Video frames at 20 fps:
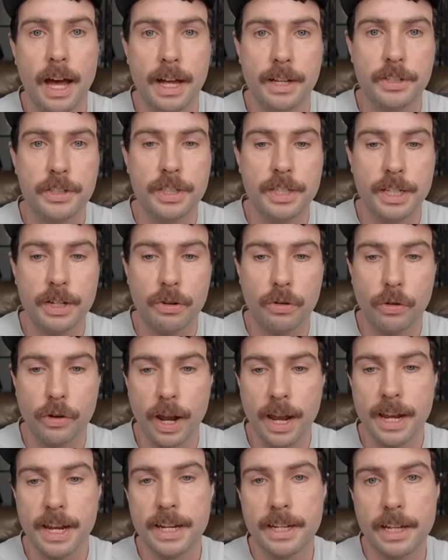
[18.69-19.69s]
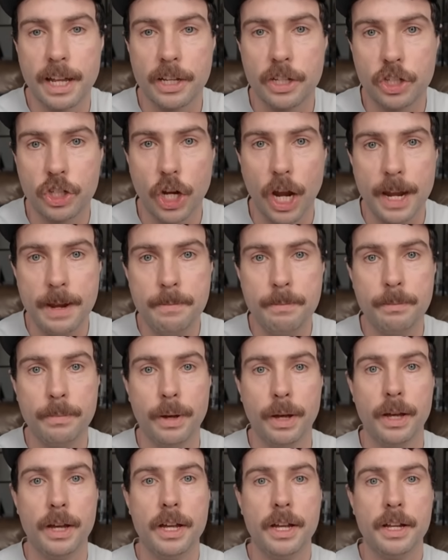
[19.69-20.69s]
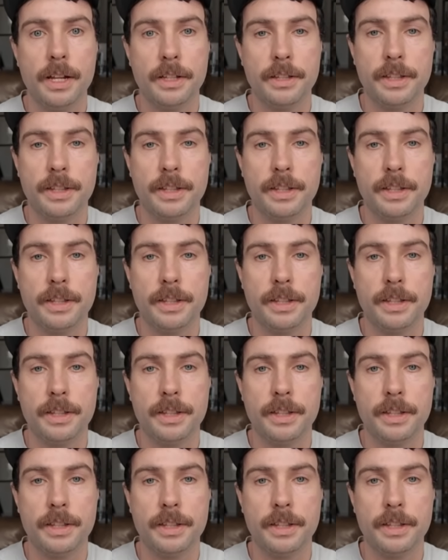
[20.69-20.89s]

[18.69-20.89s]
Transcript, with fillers: actually created a chamber